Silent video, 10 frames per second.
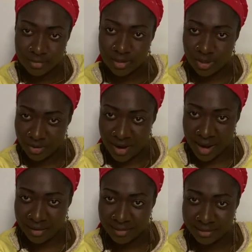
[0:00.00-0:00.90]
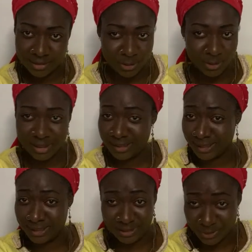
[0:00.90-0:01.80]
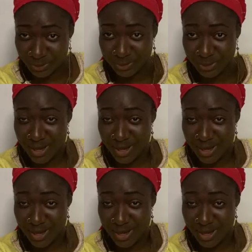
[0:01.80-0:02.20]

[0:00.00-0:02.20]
Gloria, so this is you.